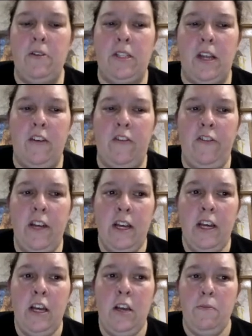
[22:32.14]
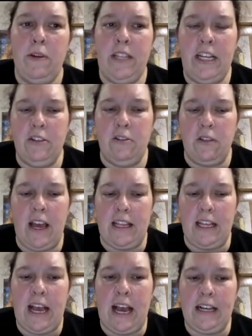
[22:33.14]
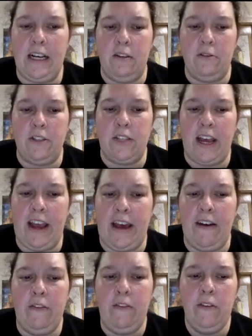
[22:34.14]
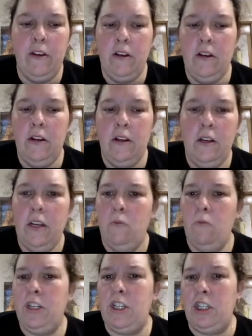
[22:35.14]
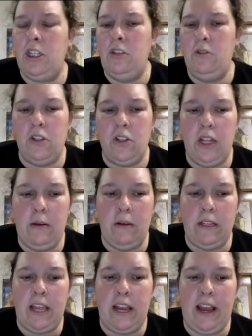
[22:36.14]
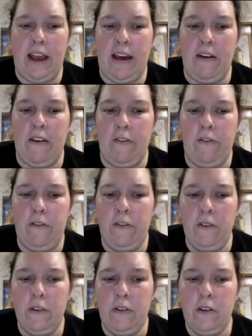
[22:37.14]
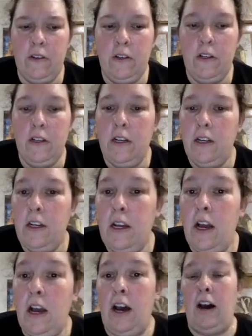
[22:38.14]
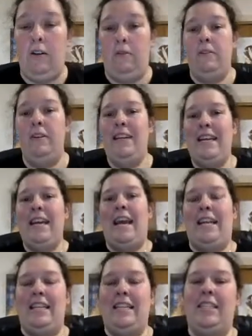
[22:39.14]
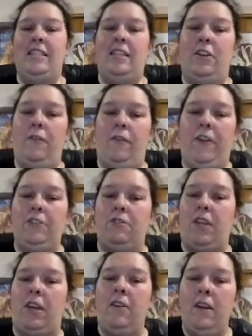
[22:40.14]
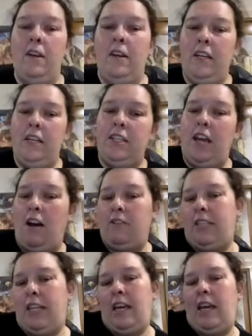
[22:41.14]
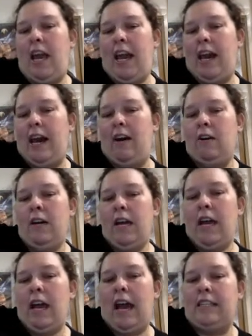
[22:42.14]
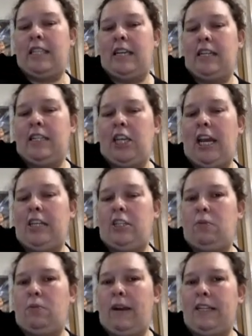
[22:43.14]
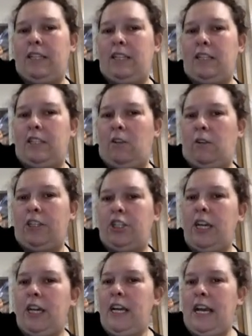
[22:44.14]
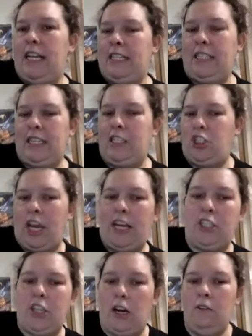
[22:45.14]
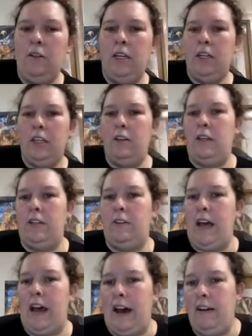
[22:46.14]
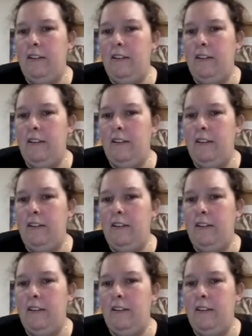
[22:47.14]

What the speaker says: stuff, but these are like the kind of colors they have, which is usually what they have. Oh, and this is a new feature. So, do y'all see how I said change the red to this orange, and it says change all? You can do that.